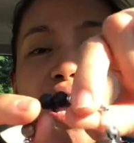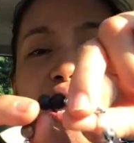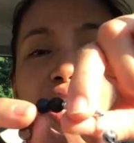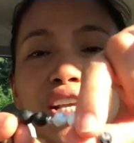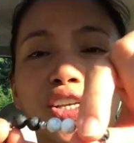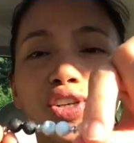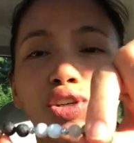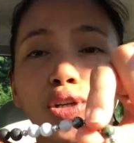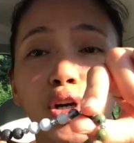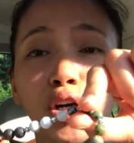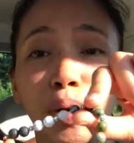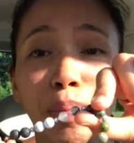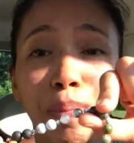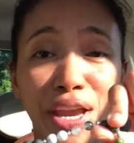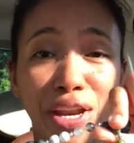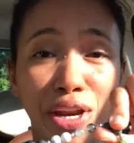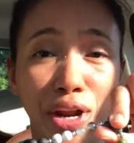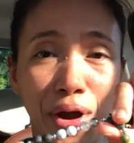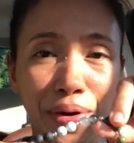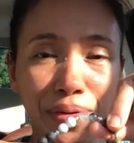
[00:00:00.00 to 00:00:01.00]
I need to look at
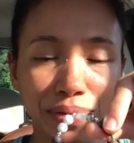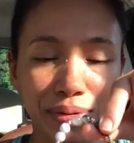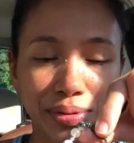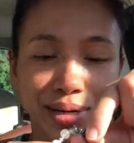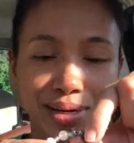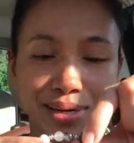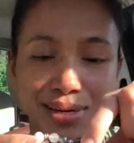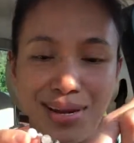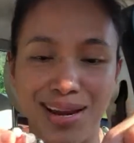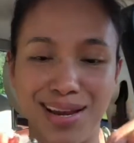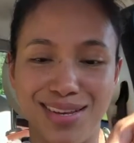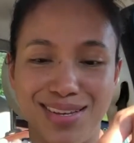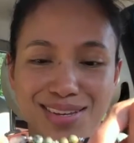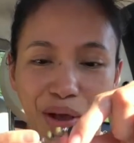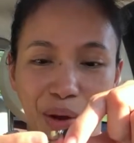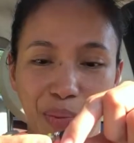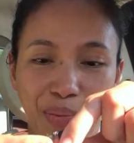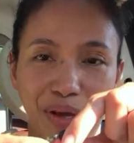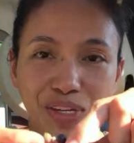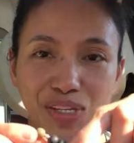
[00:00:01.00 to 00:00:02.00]
my notes,
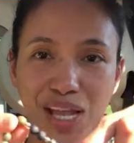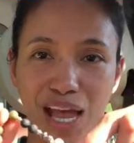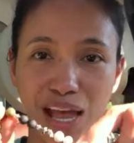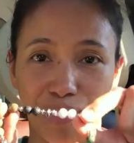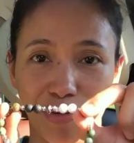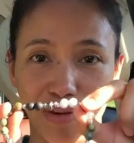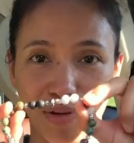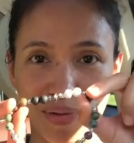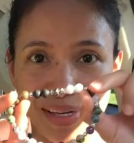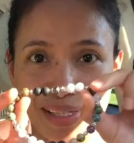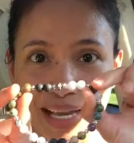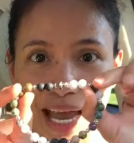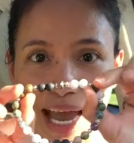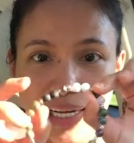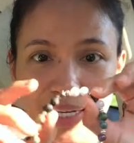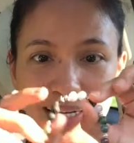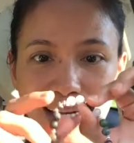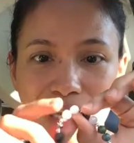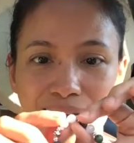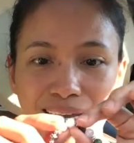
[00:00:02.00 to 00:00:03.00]
so, because I don't know
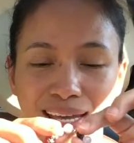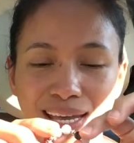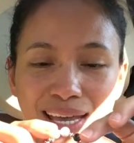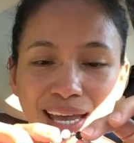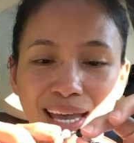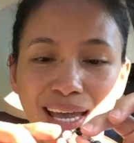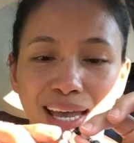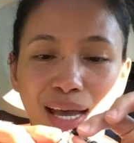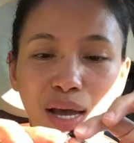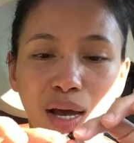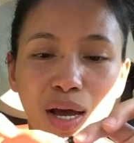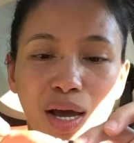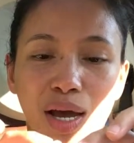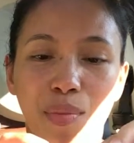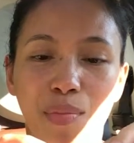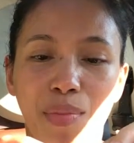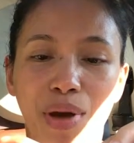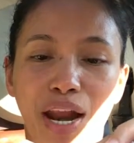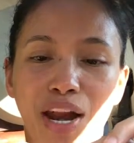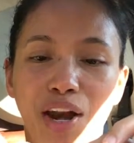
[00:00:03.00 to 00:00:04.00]
exactly.
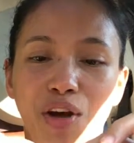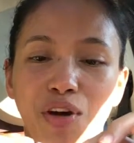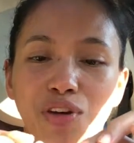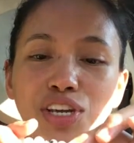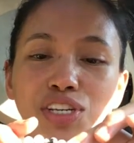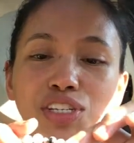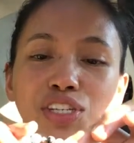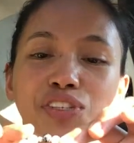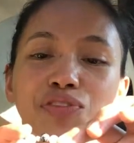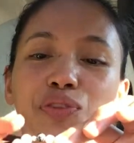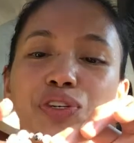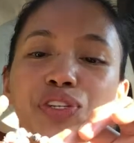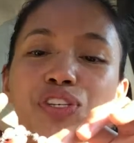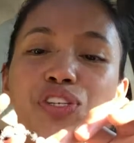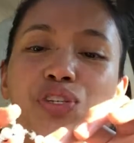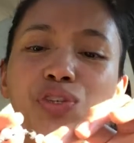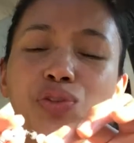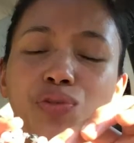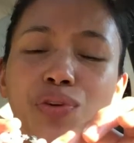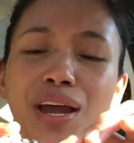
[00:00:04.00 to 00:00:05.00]
But I know this is for
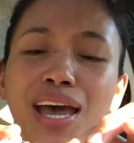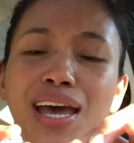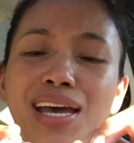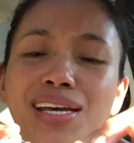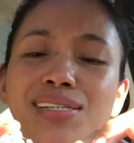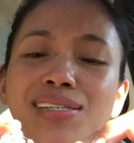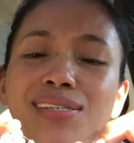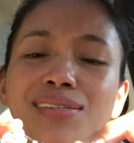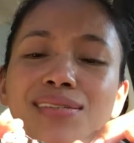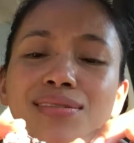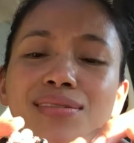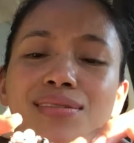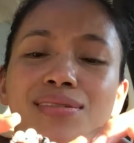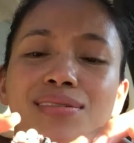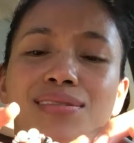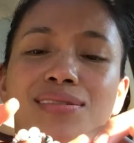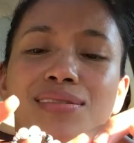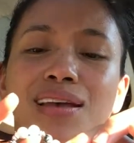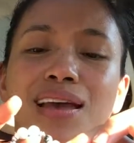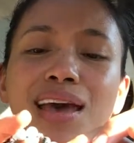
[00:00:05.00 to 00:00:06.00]

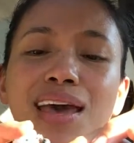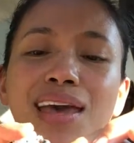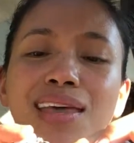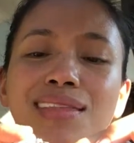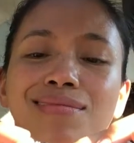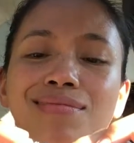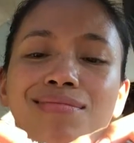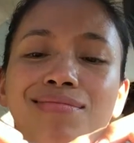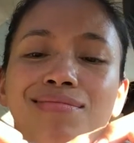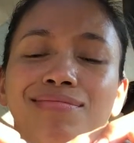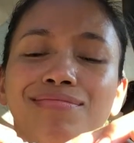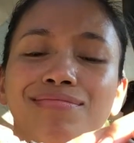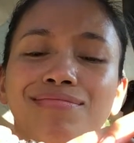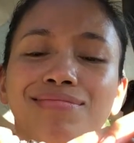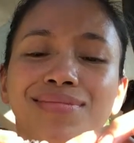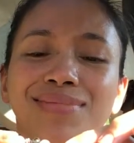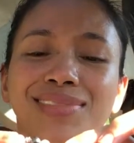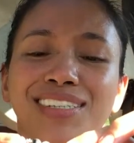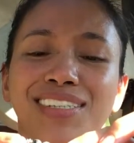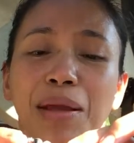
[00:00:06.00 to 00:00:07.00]
stress and
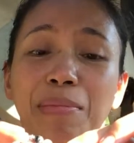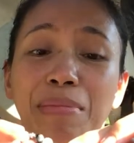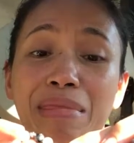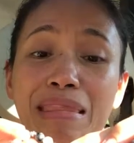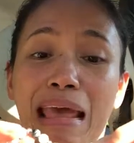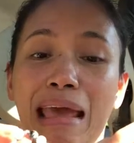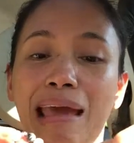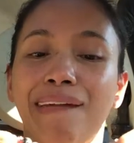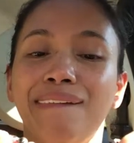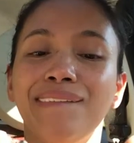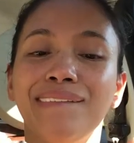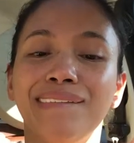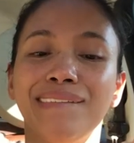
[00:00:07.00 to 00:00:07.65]
something.